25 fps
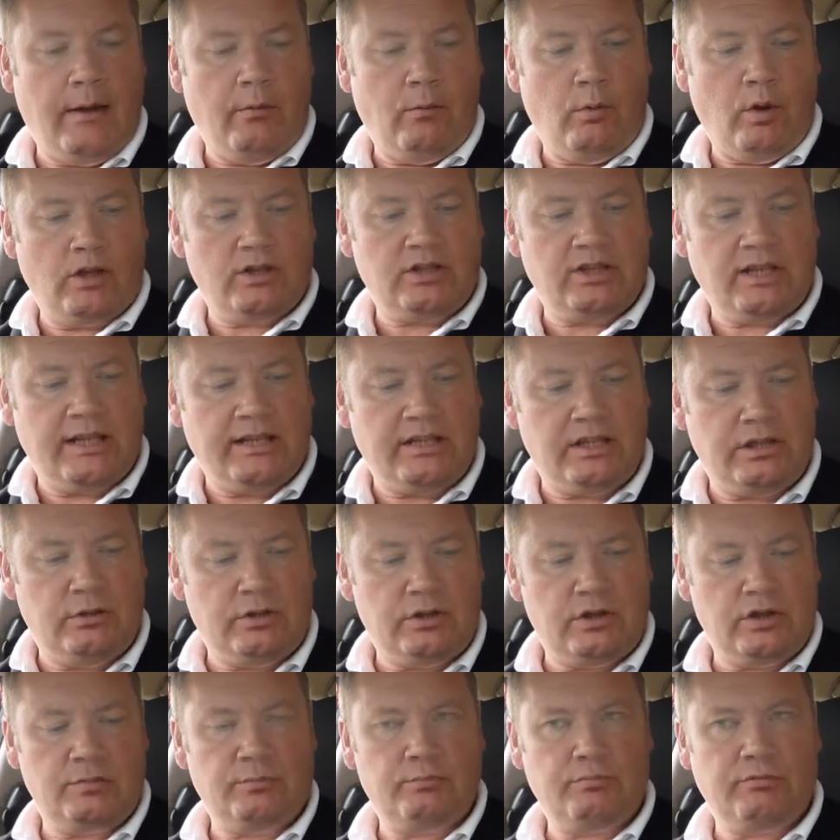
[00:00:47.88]
and what I say
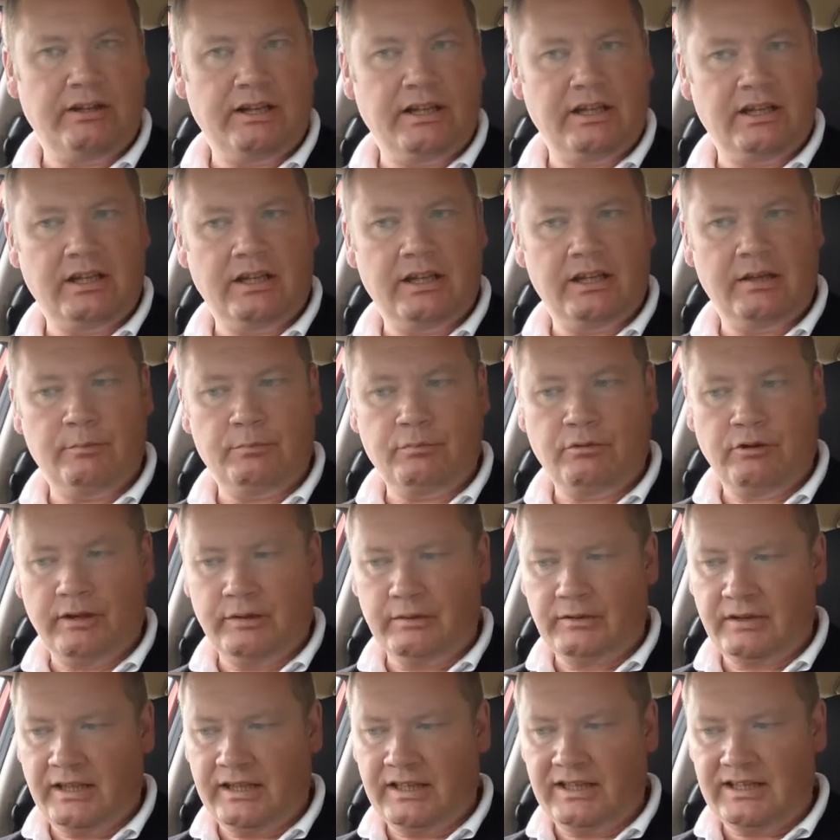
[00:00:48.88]
to you is just
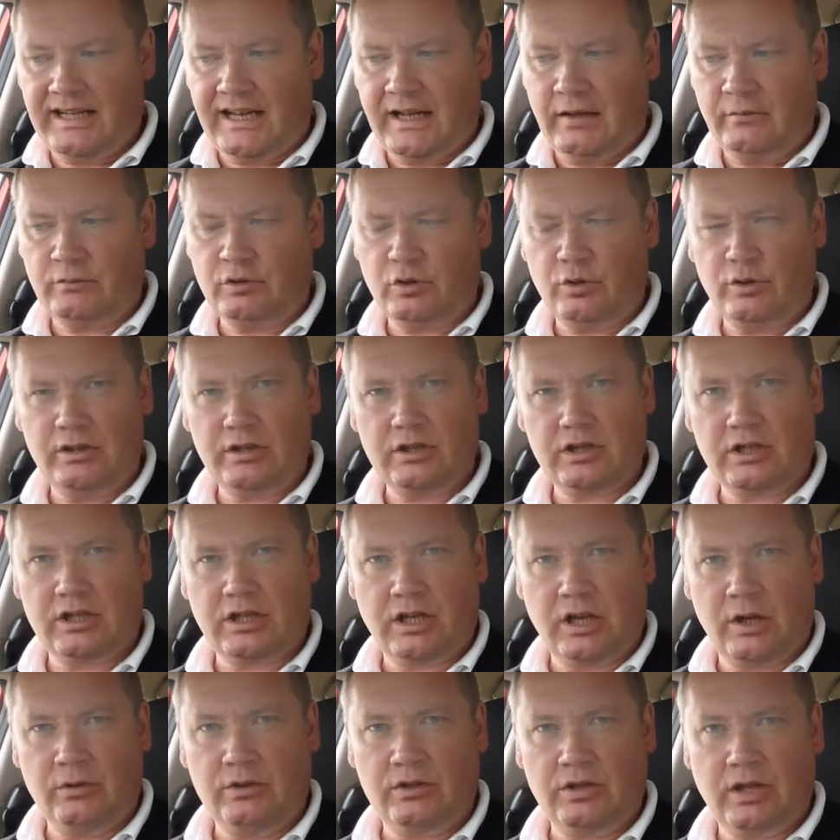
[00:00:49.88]
break things down, do it in
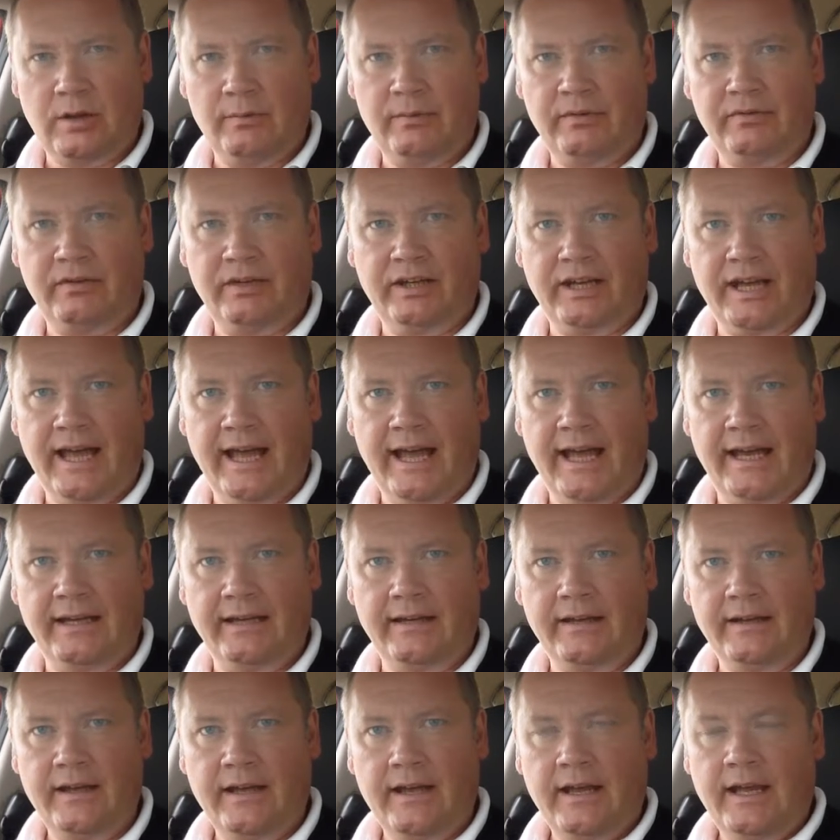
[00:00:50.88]
slow time if you
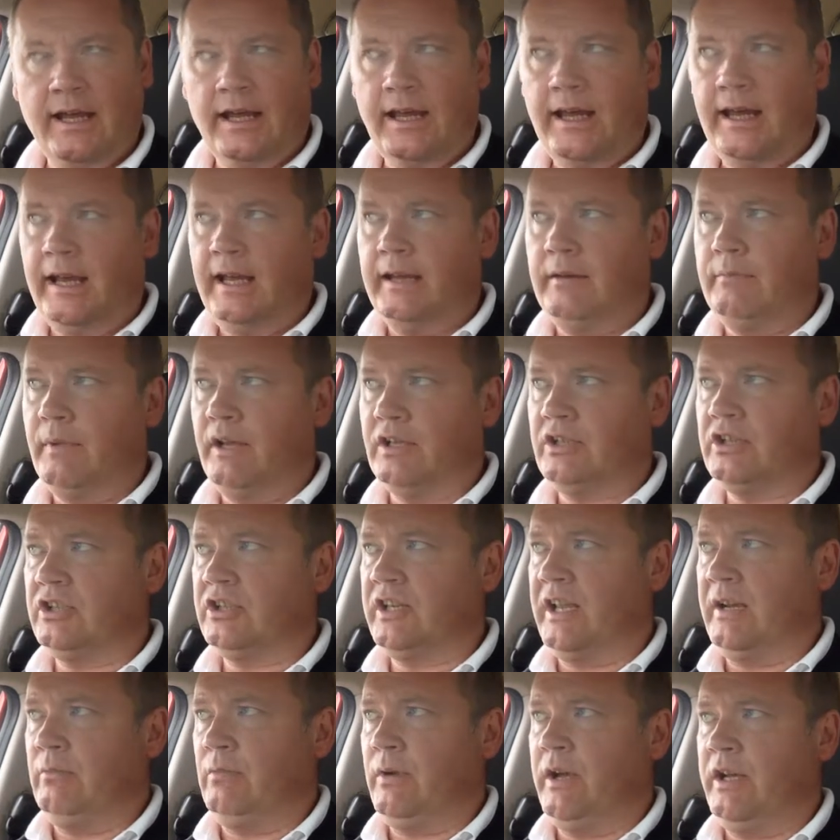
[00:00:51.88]
can, in much
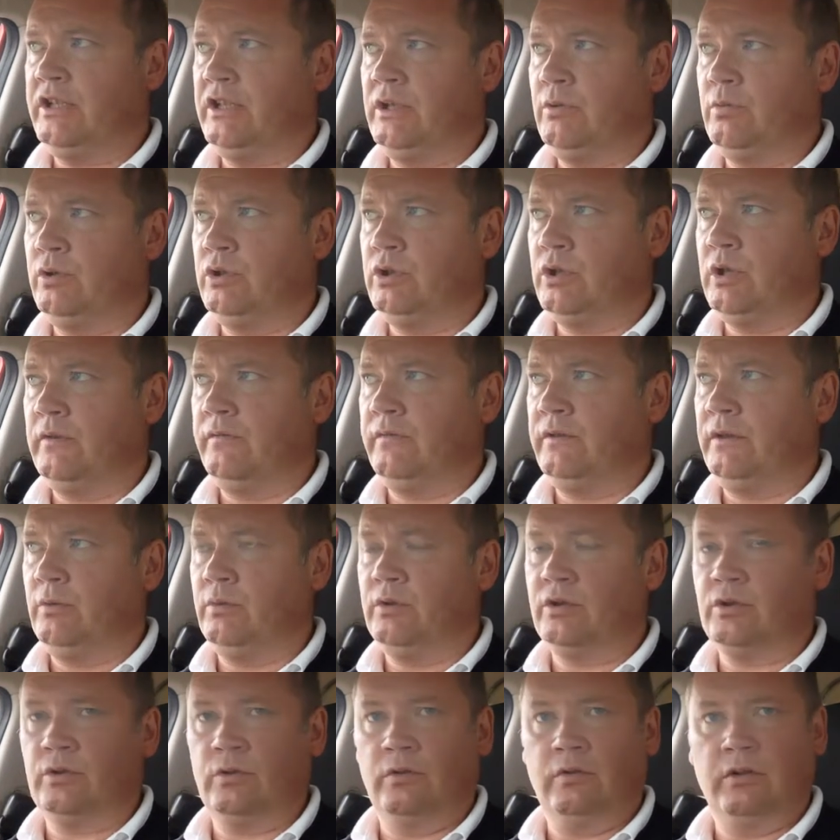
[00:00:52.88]
the same way as you would do if
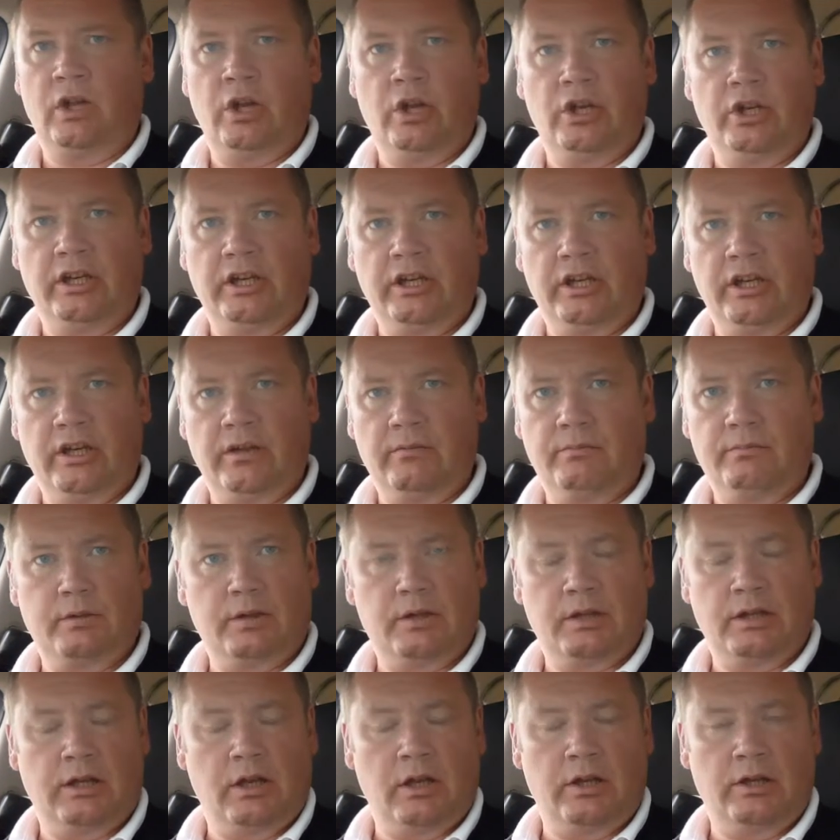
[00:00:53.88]
you were sort of learning
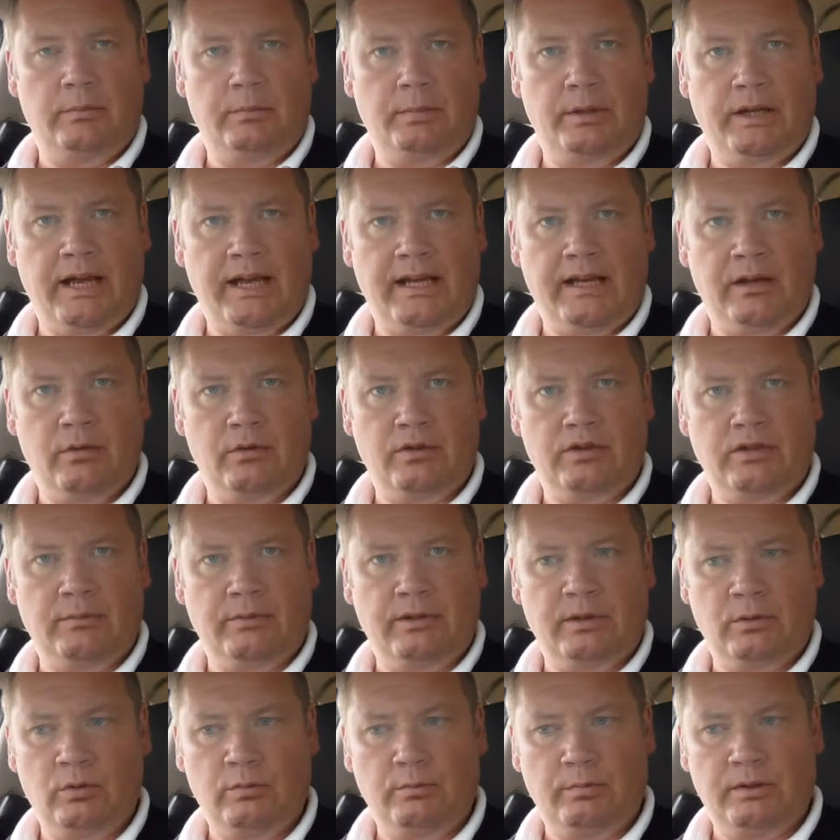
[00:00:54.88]
the piano or
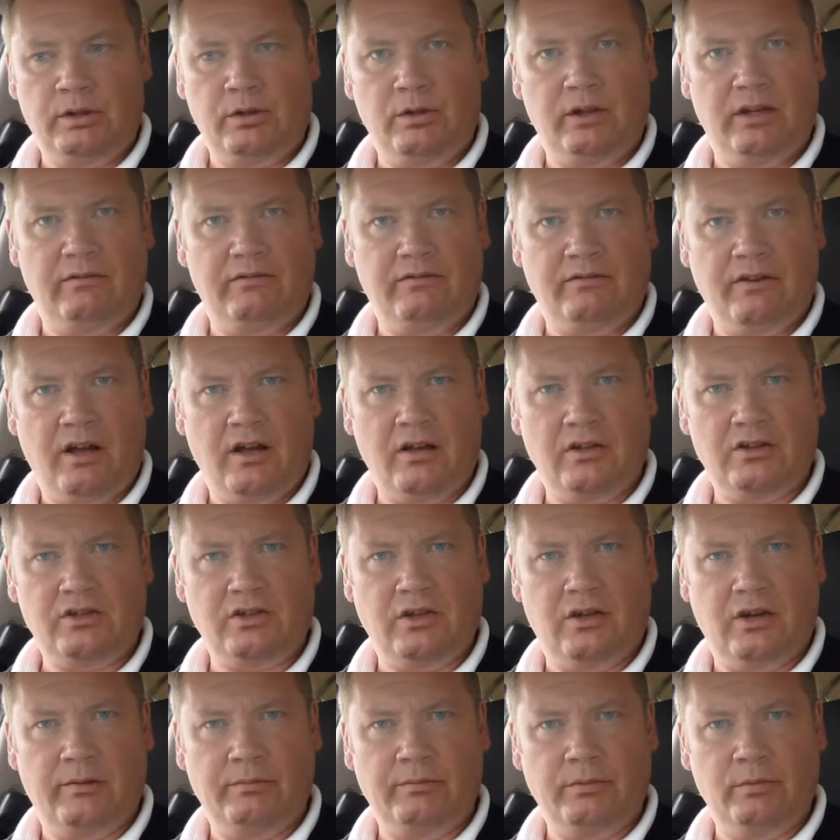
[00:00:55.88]
something. You wouldn't be doing it
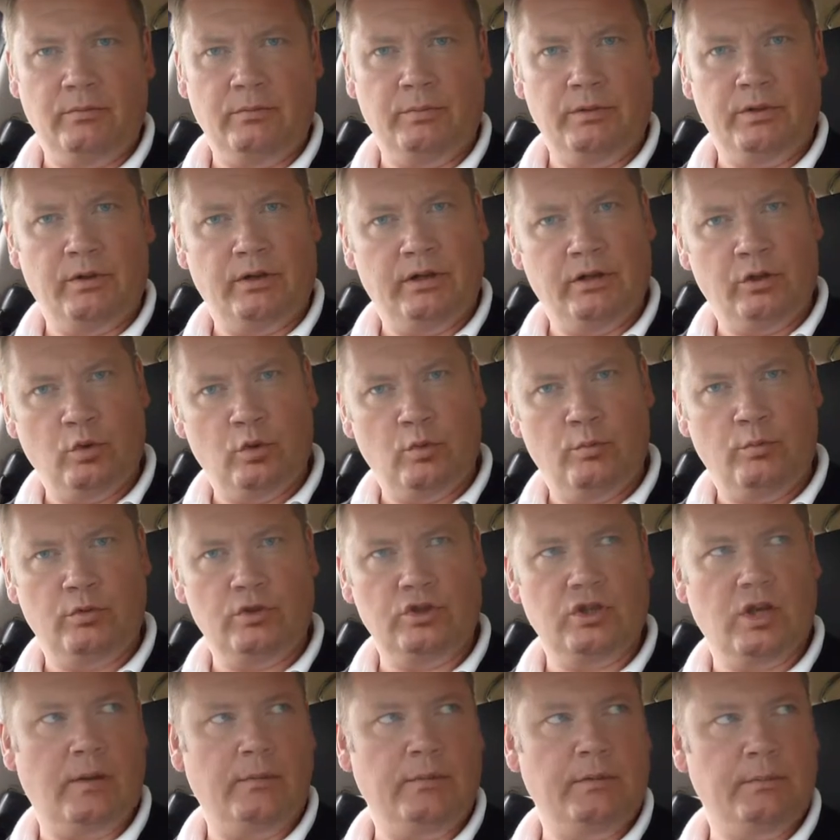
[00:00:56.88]
fast time, you wouldn't be doing
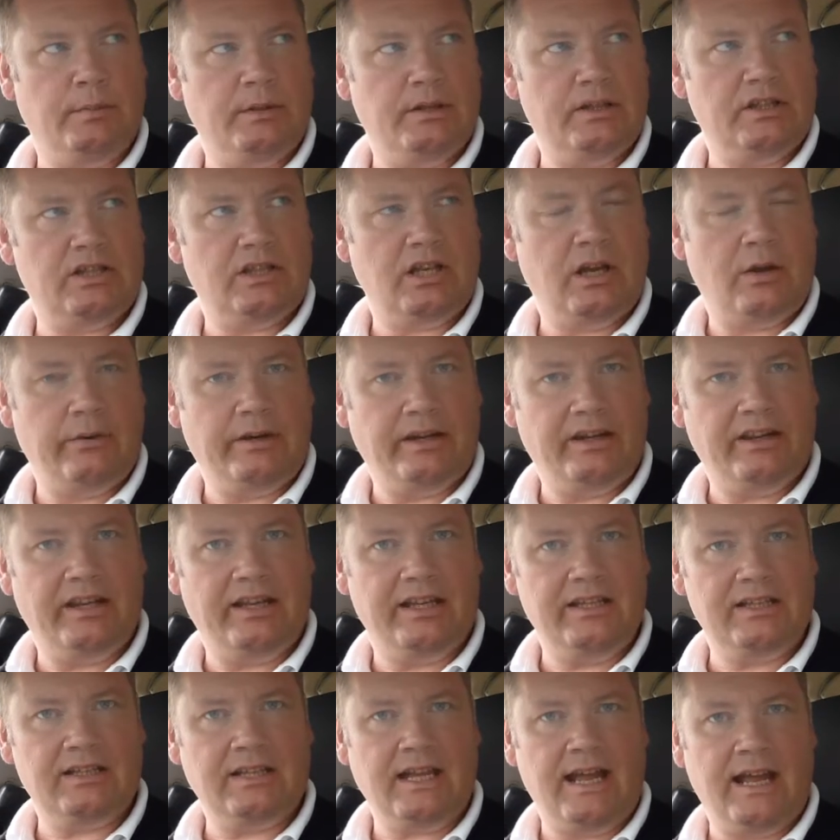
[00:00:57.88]
normal time, you'd be slowing
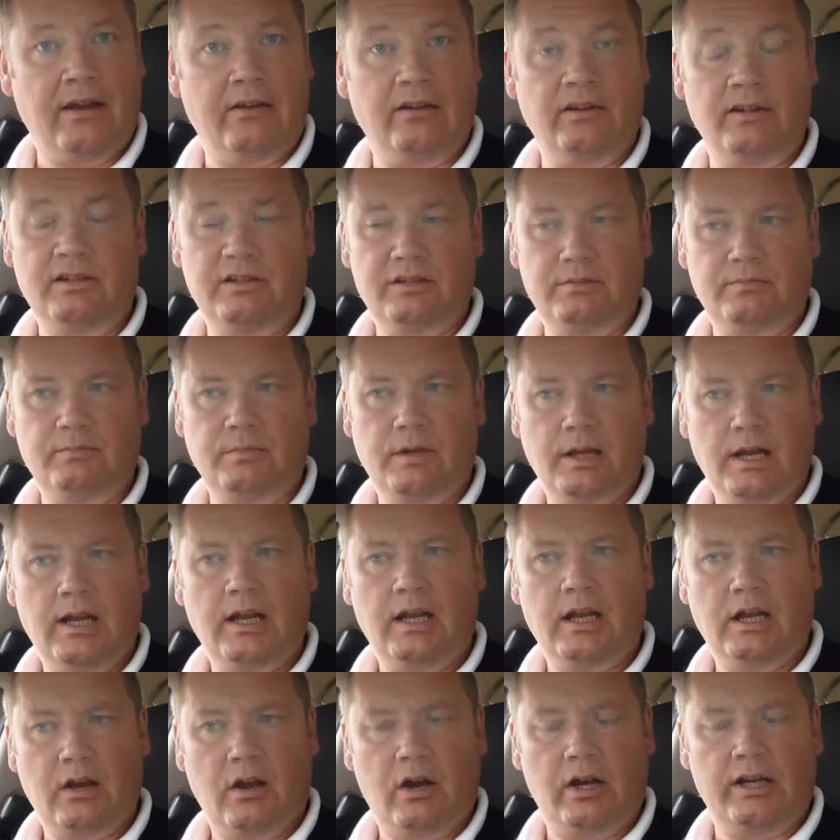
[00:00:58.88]
things down. It's
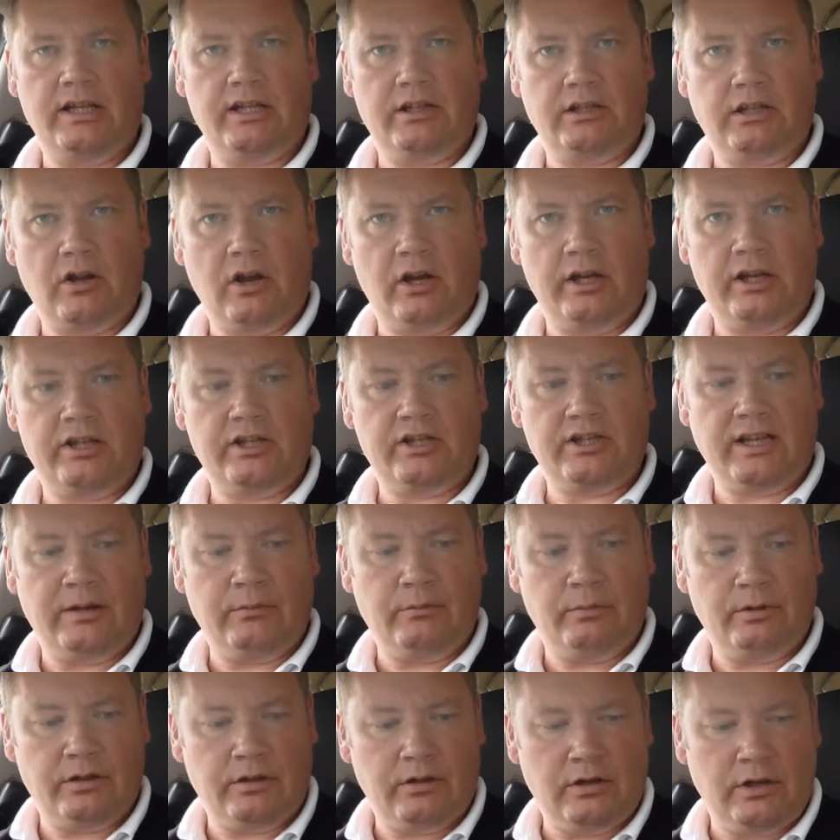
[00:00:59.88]
kind of the
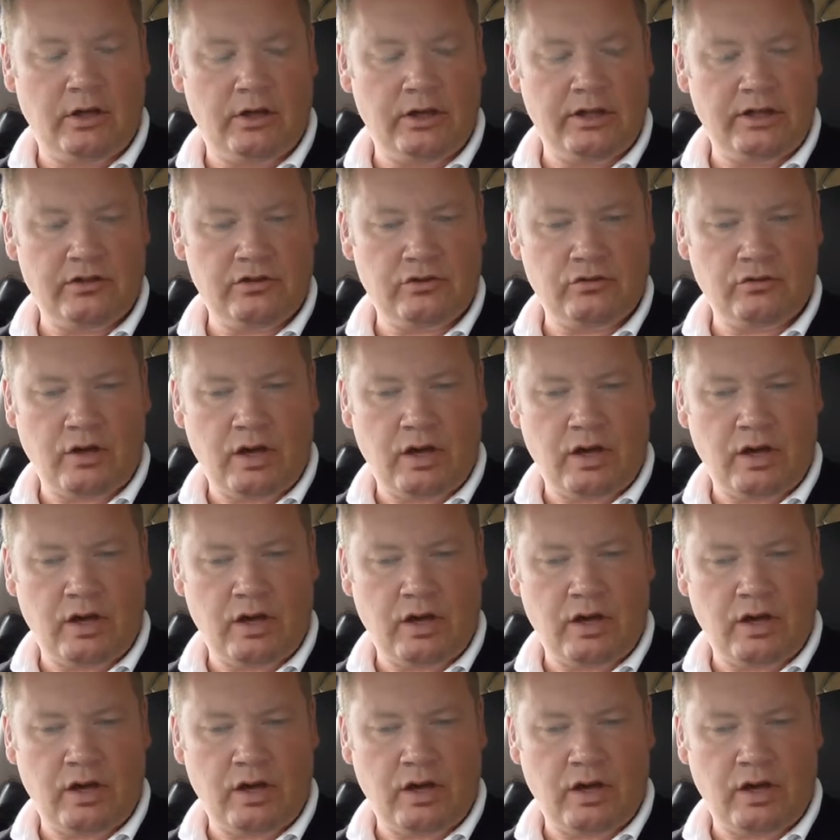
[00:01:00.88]
same with the learning to